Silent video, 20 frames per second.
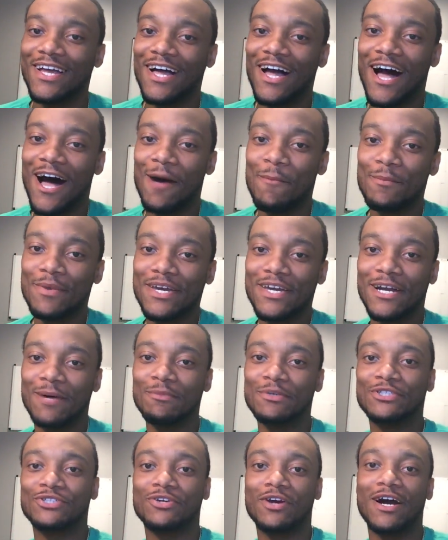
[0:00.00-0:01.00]
I mean, I'm
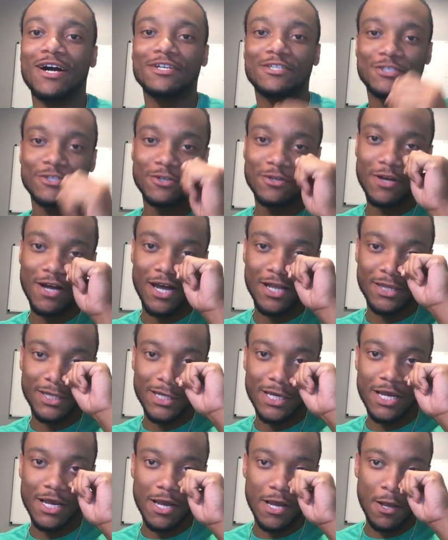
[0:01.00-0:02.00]
gonna try to. I
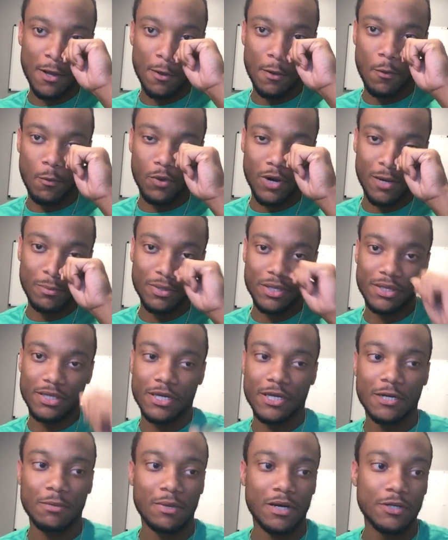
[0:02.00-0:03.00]
think what I've been
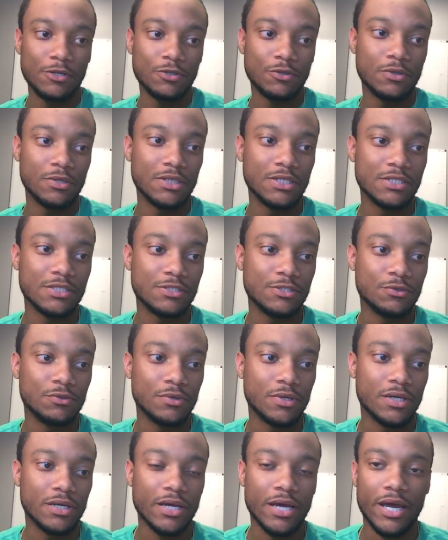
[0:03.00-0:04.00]
thinking about doing is
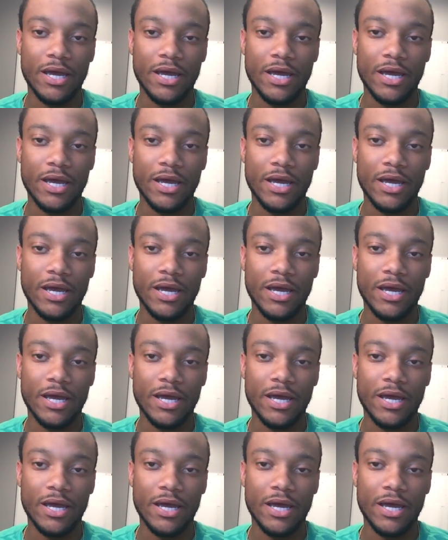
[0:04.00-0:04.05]
doing